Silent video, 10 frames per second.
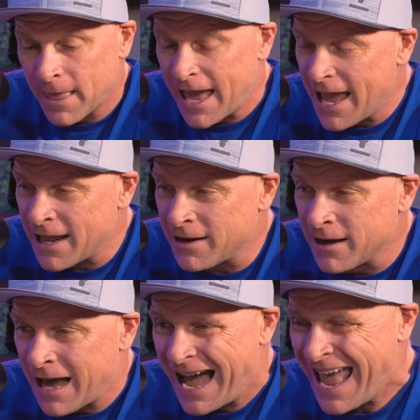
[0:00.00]

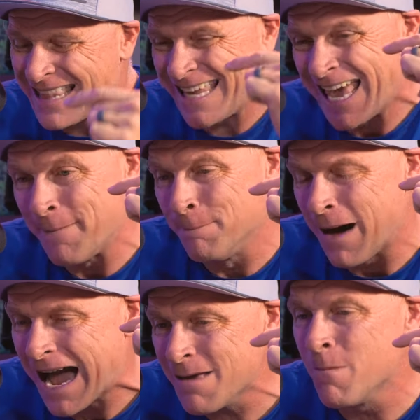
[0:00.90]
And I had to get
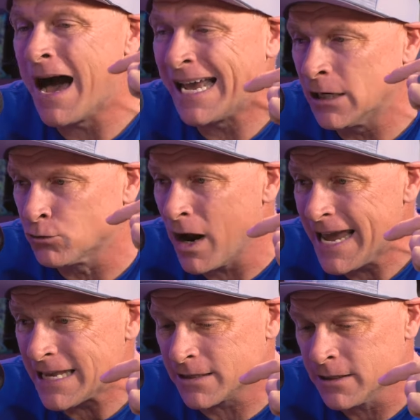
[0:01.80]
my mind
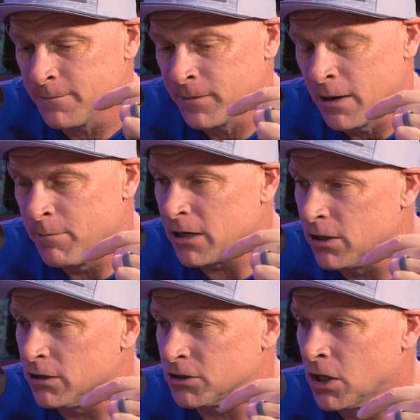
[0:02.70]
right
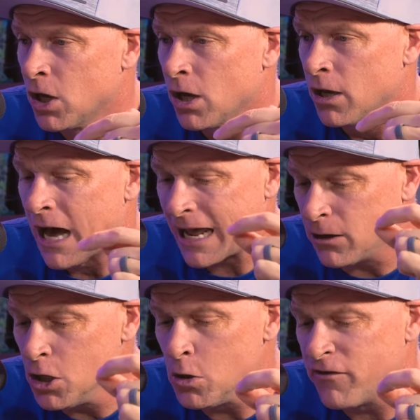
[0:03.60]
because I
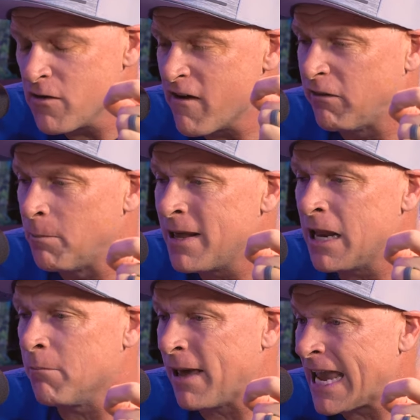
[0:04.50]
don't know if you've ever
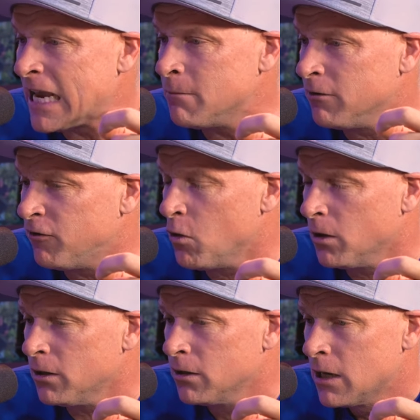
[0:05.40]
been in pain
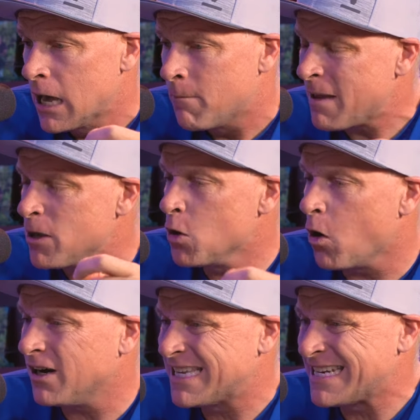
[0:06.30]
before Maybe
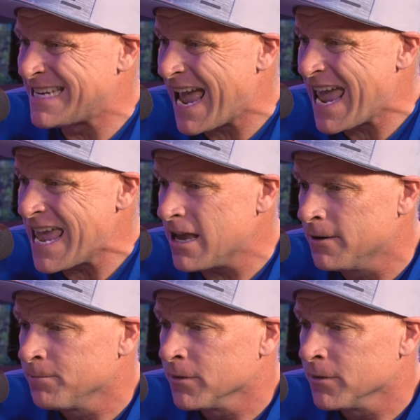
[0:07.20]
you are today,